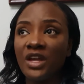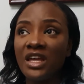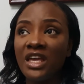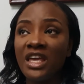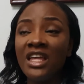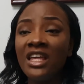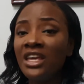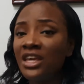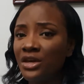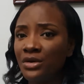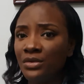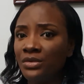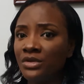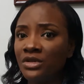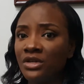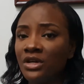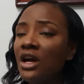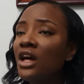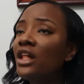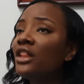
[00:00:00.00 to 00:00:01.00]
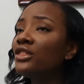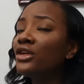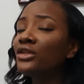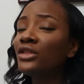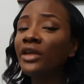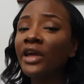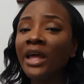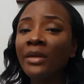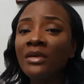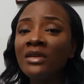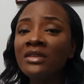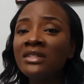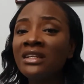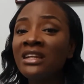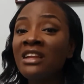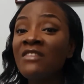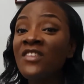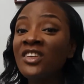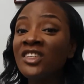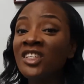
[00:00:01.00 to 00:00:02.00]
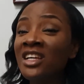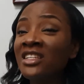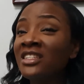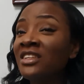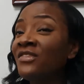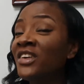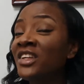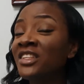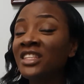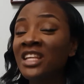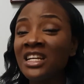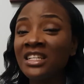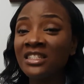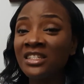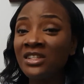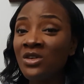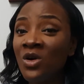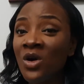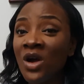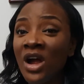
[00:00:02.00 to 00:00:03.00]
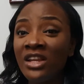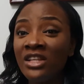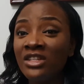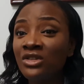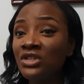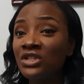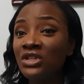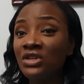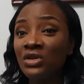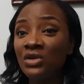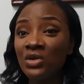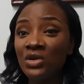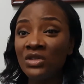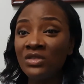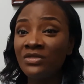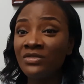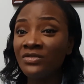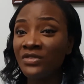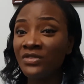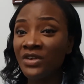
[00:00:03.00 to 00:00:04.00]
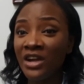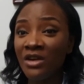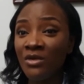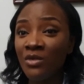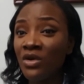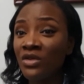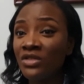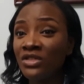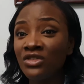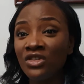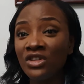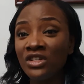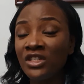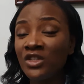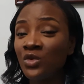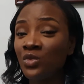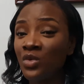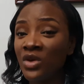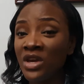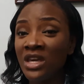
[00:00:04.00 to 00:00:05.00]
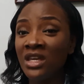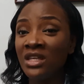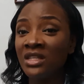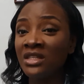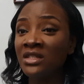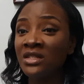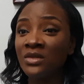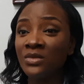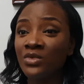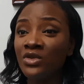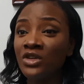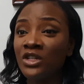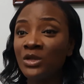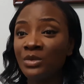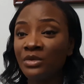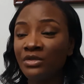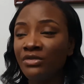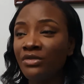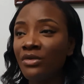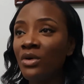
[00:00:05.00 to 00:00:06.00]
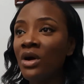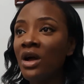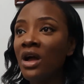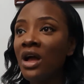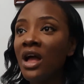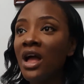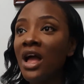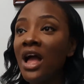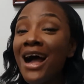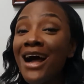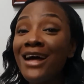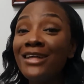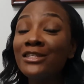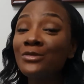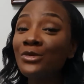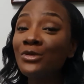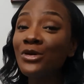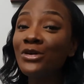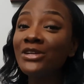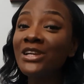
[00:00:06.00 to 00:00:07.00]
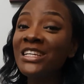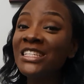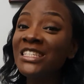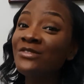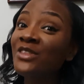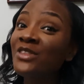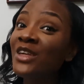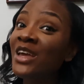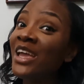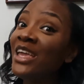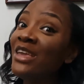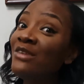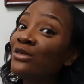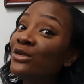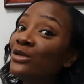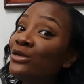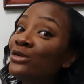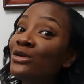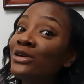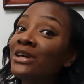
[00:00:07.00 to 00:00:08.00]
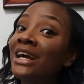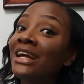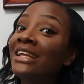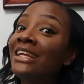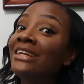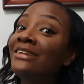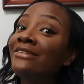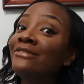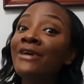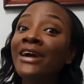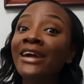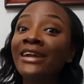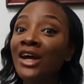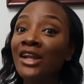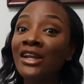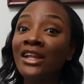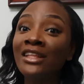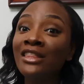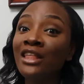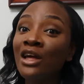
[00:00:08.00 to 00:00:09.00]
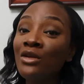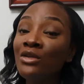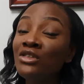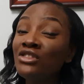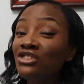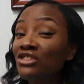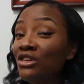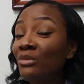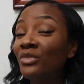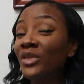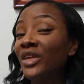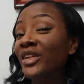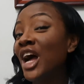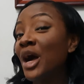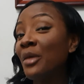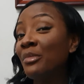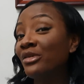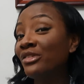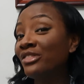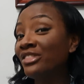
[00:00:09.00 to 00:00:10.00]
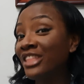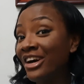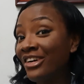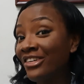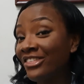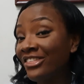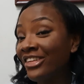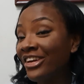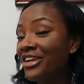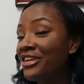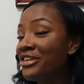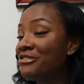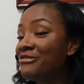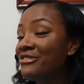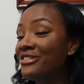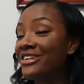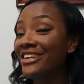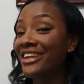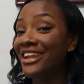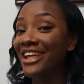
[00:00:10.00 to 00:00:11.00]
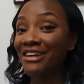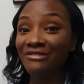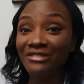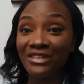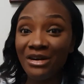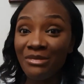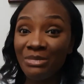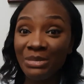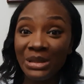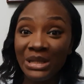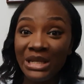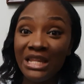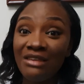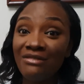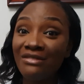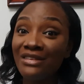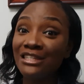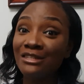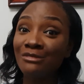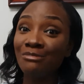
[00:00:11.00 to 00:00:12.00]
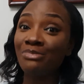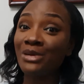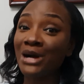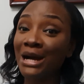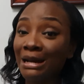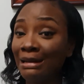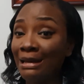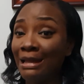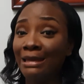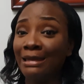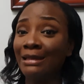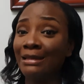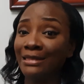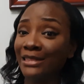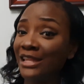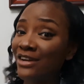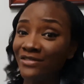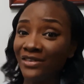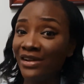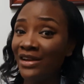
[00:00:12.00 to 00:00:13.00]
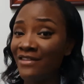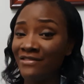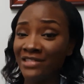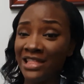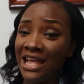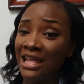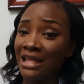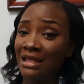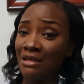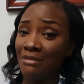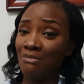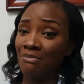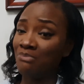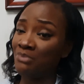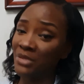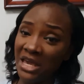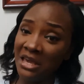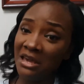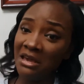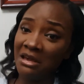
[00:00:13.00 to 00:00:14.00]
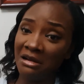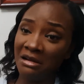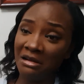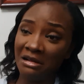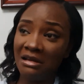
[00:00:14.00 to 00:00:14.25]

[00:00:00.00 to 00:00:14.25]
it healed. Dr. Keton said the vagina is a fantastic organ. It's going to close very well, just the way it was before. And to be honest, if you look at it right now, they tell you something happened down there, you would never believe. It's back like it never left, like bang.